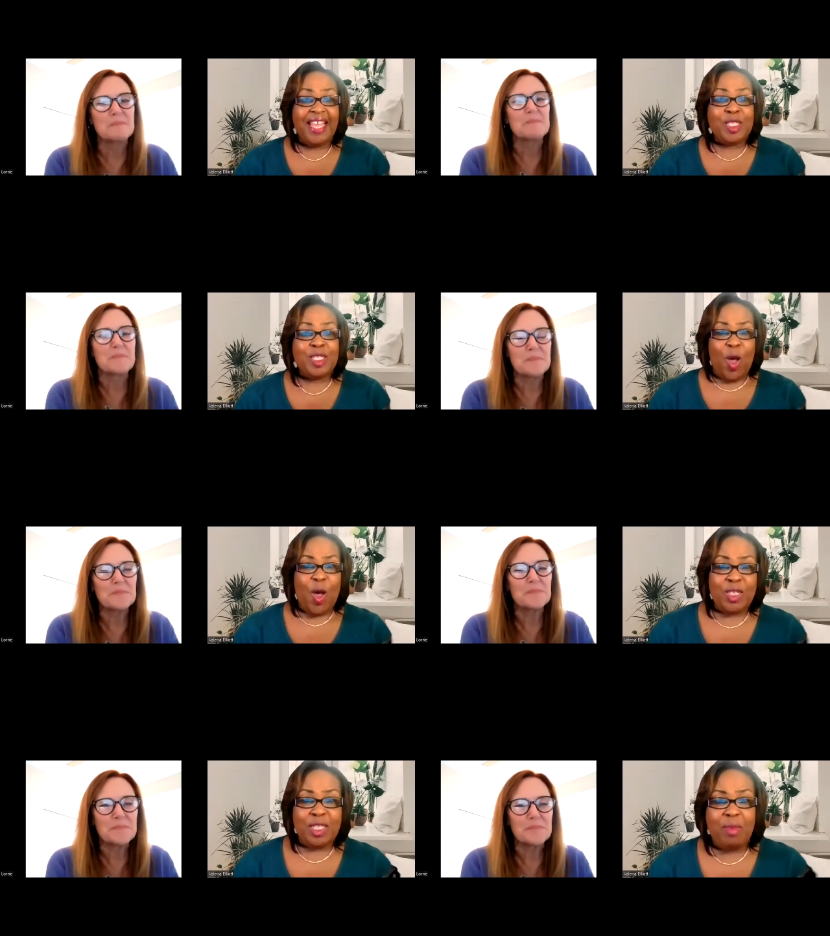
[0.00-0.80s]
Speaker 1: that's
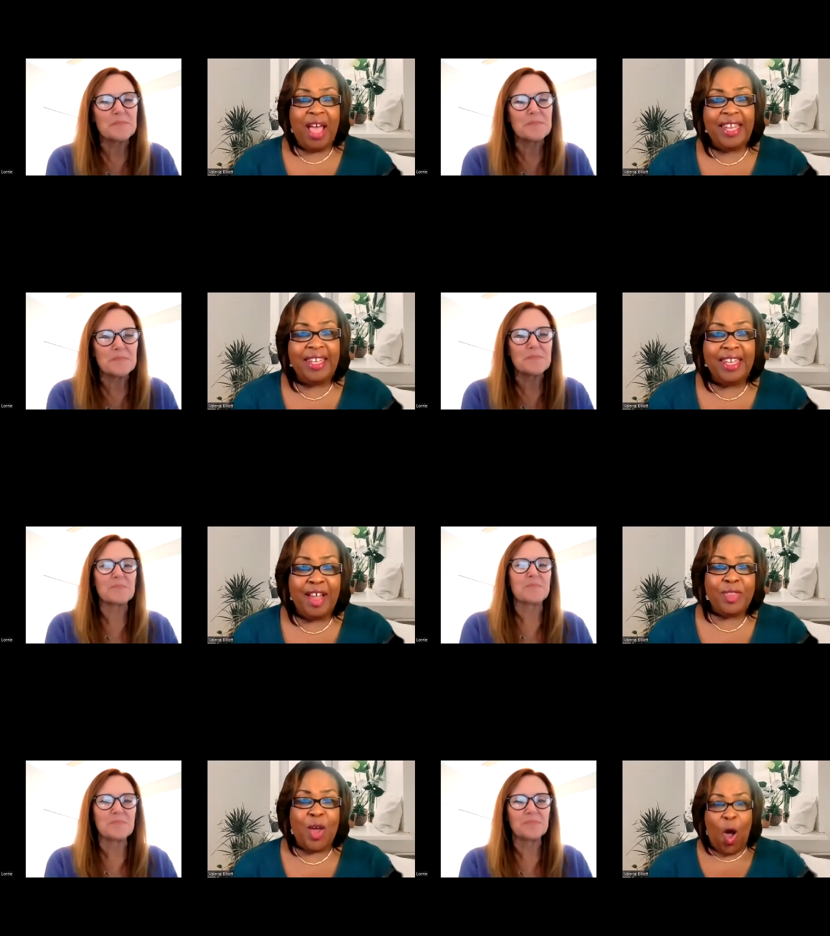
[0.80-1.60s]
awesome. I
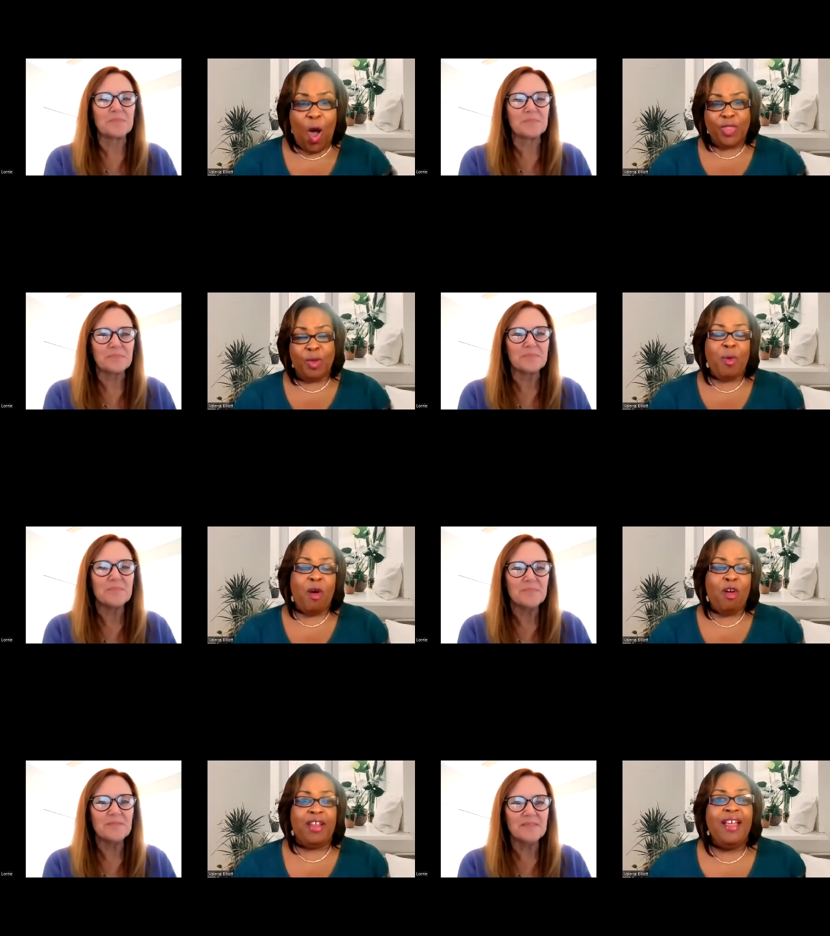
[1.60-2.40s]
love the author
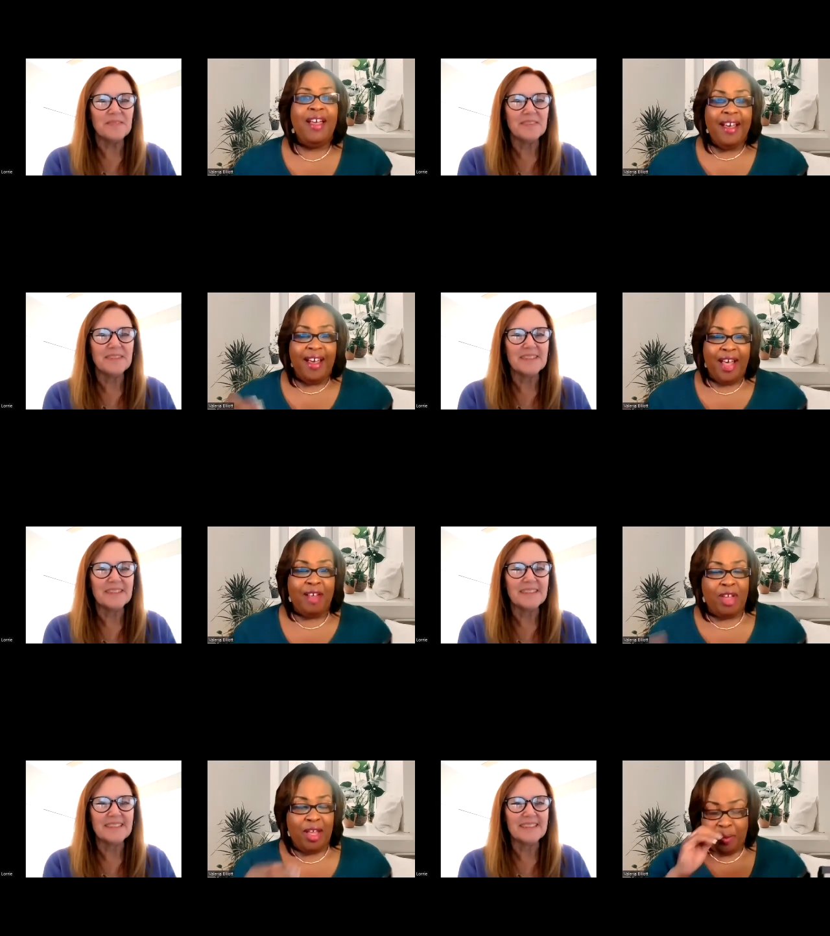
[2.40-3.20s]
part
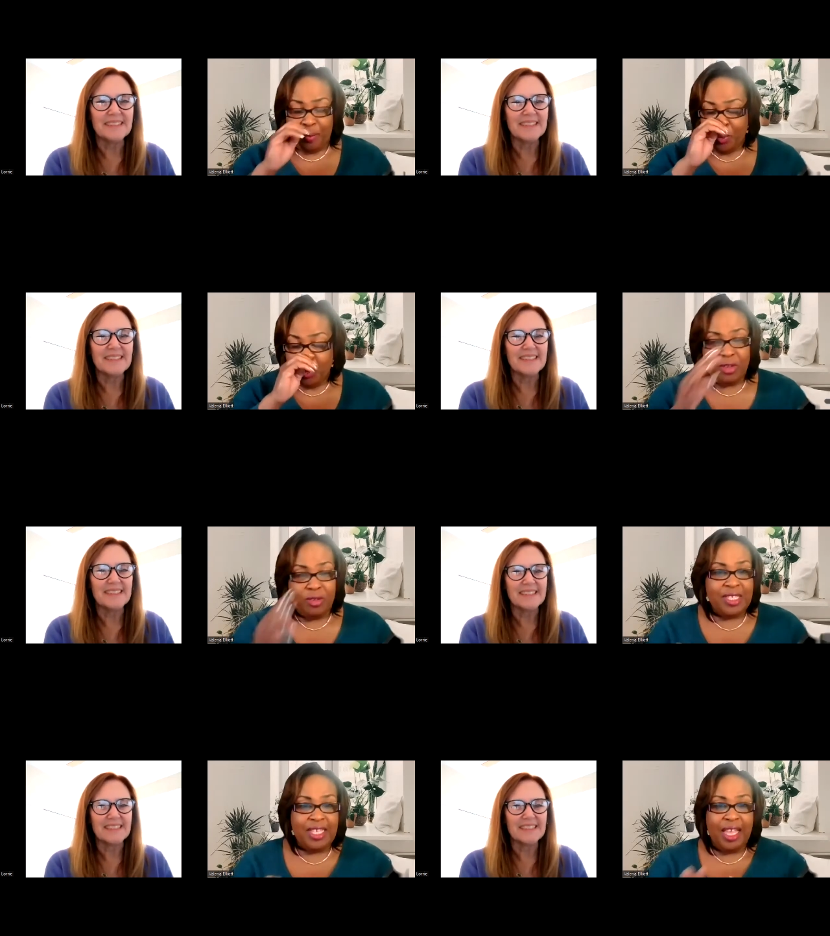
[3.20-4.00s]
of um, what you're
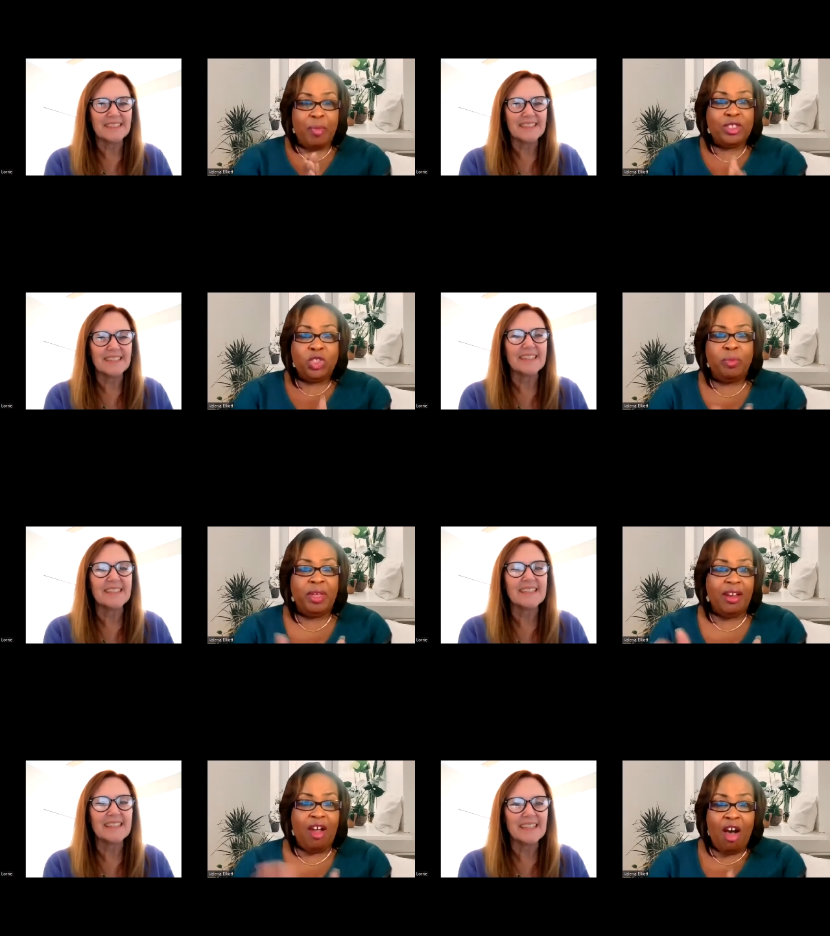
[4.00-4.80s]
saying about you
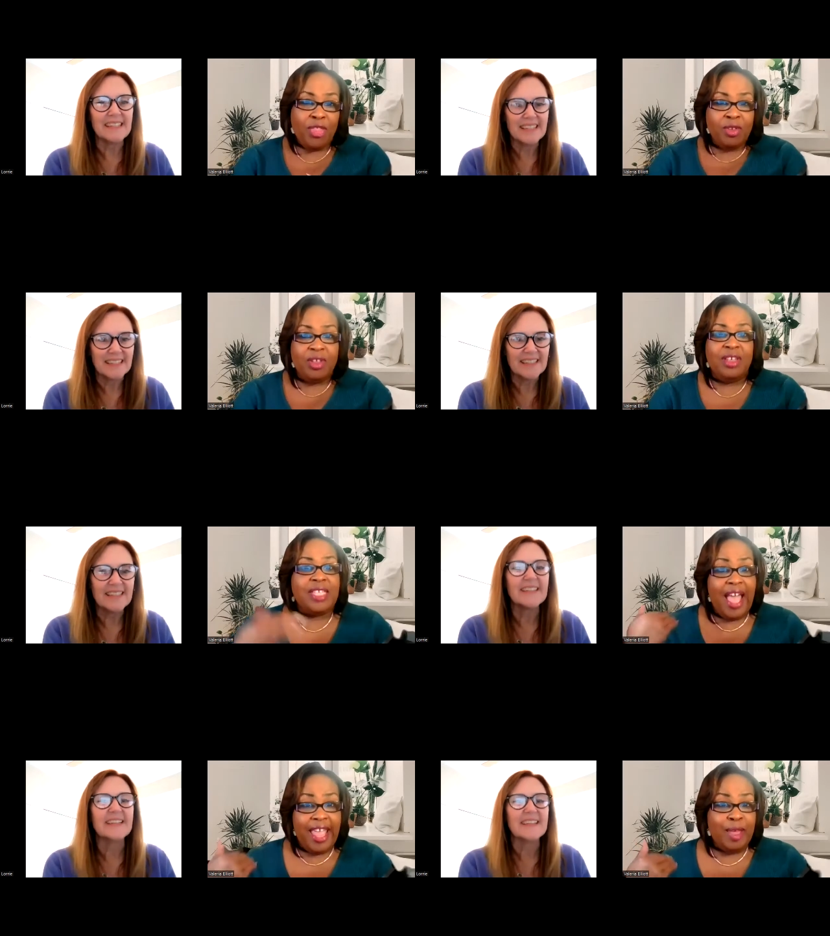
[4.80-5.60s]
being an author because
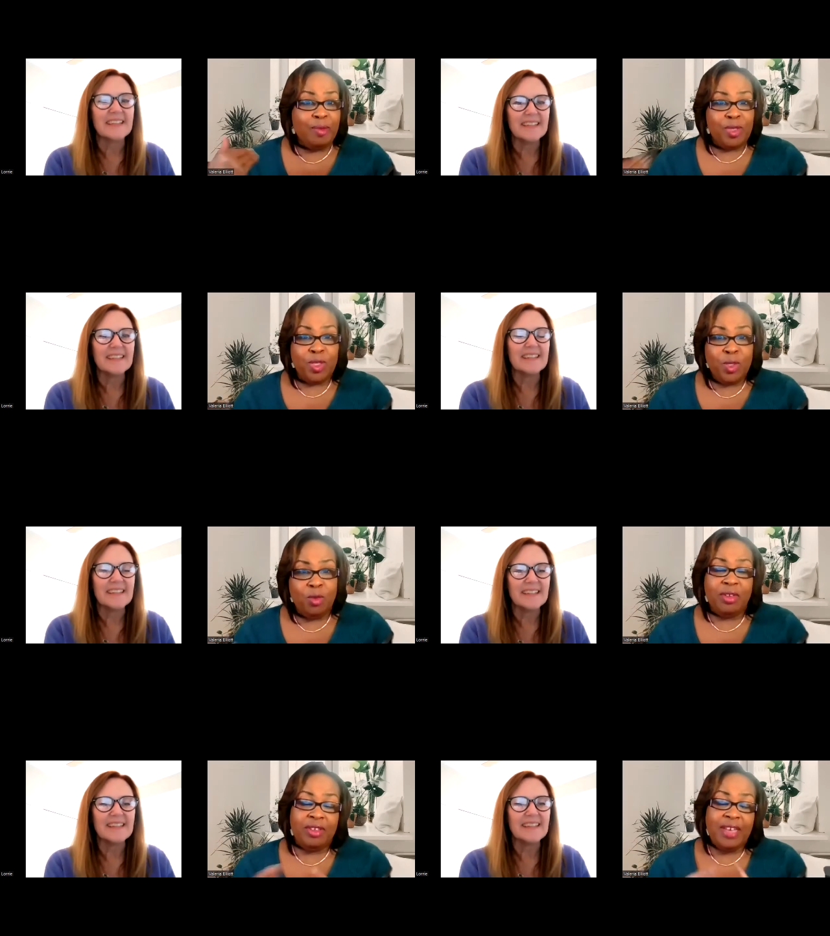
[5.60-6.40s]
I am
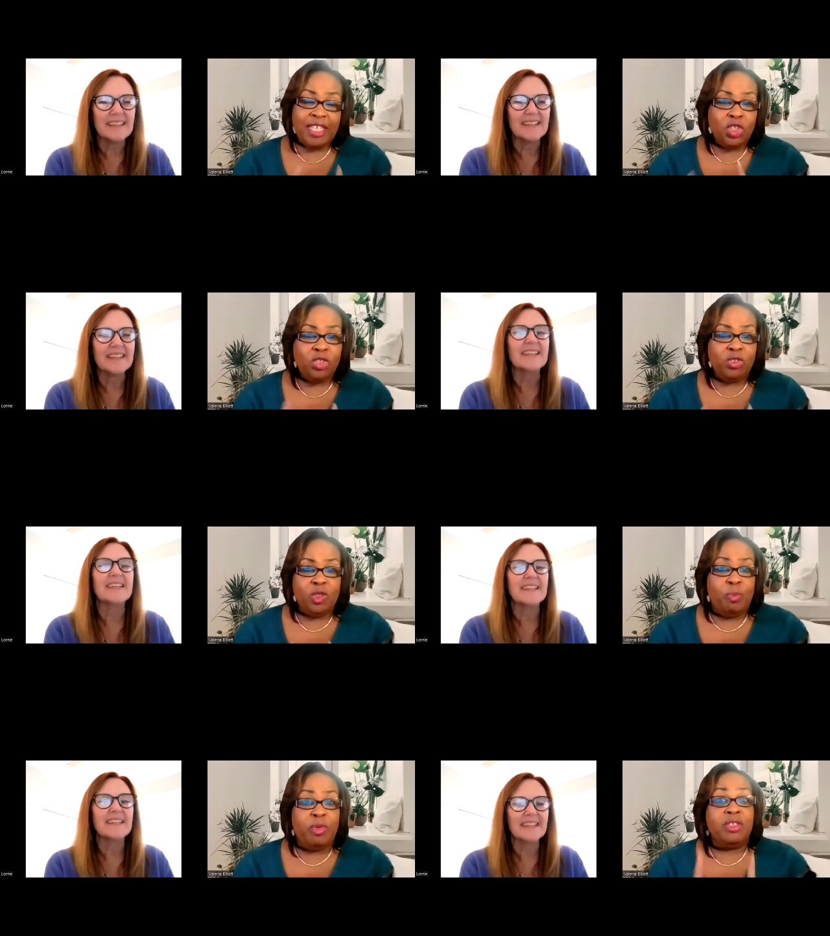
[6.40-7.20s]
too. Not
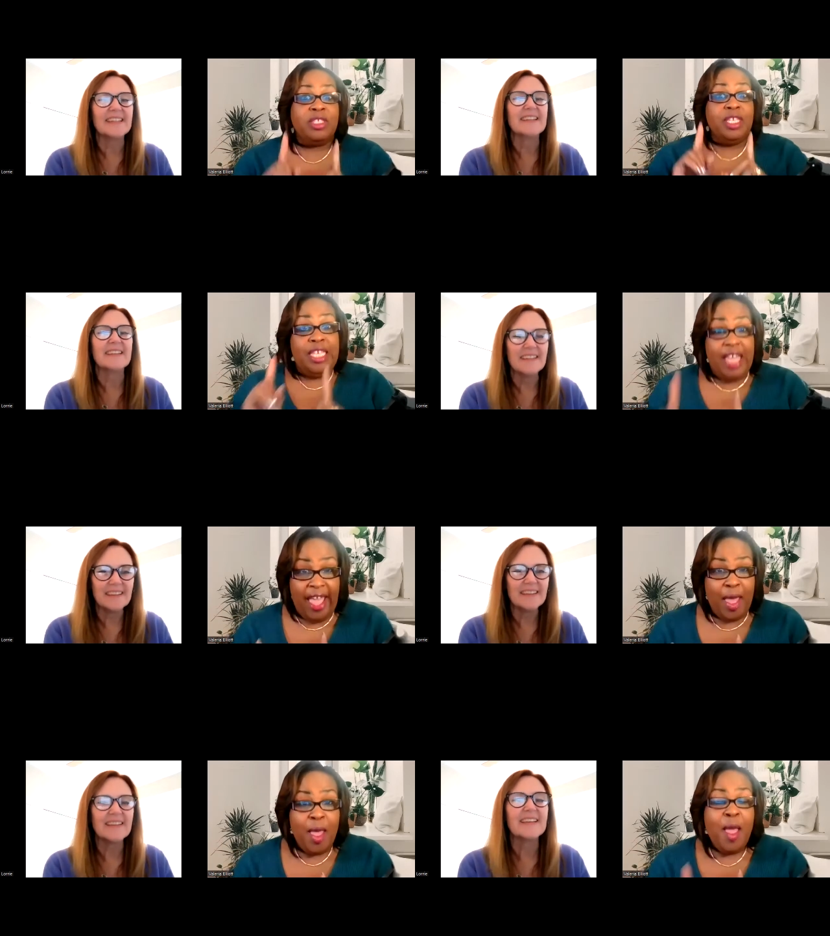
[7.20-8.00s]
children's books
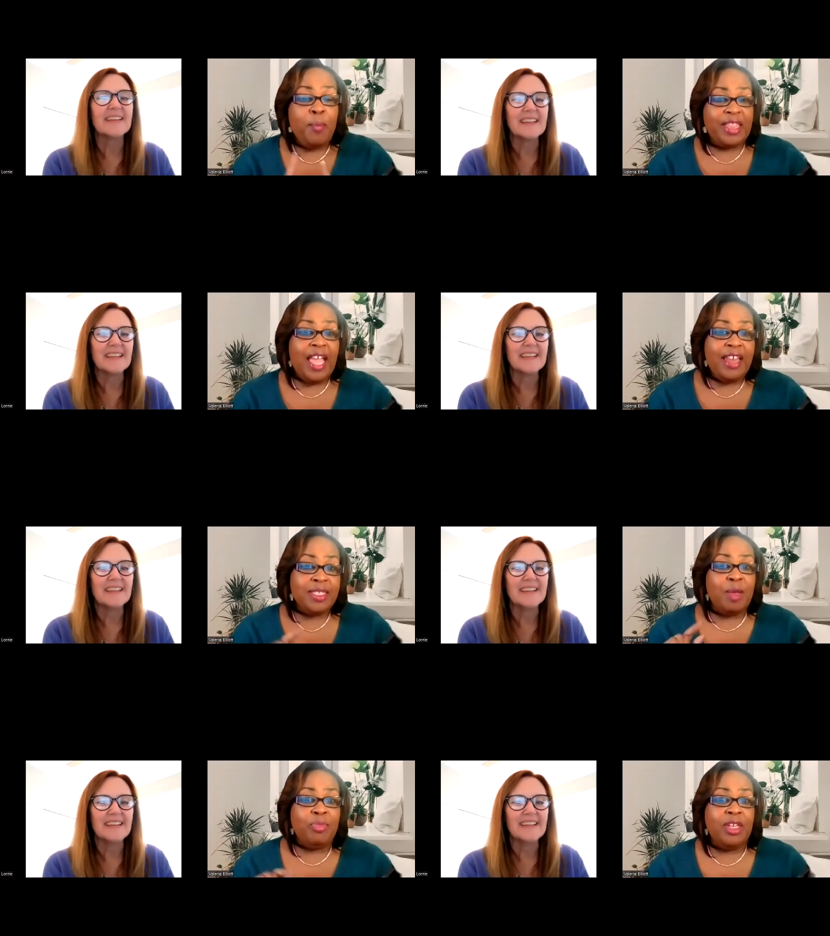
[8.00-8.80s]
yet. but That is
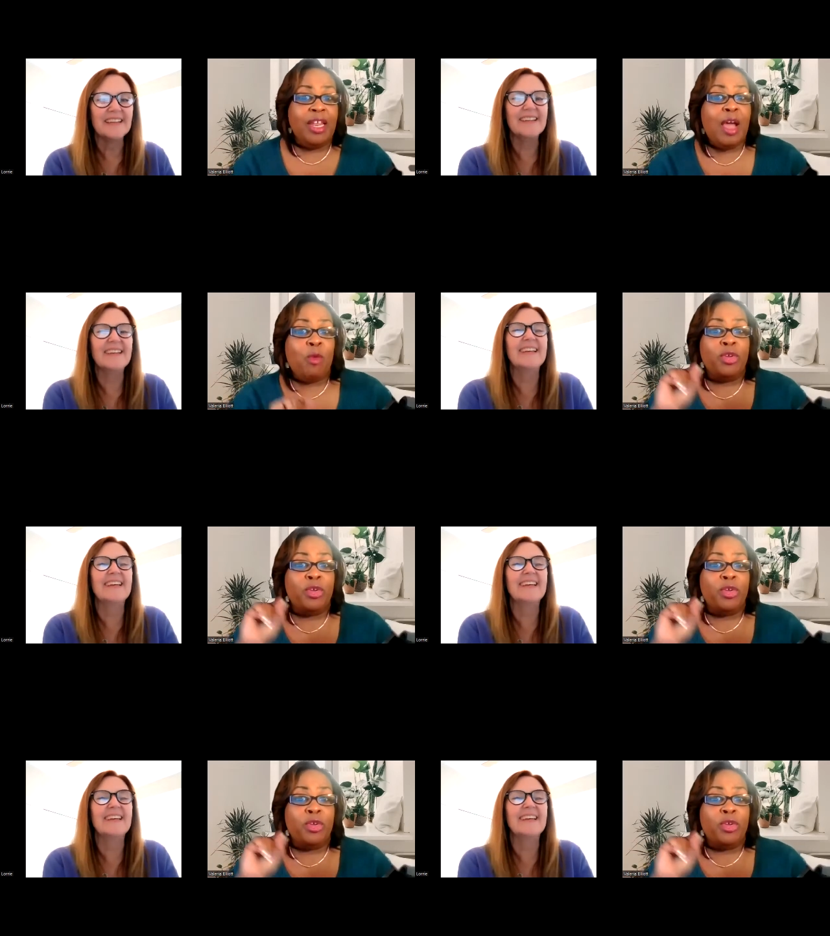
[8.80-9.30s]
something that I mm-hmm.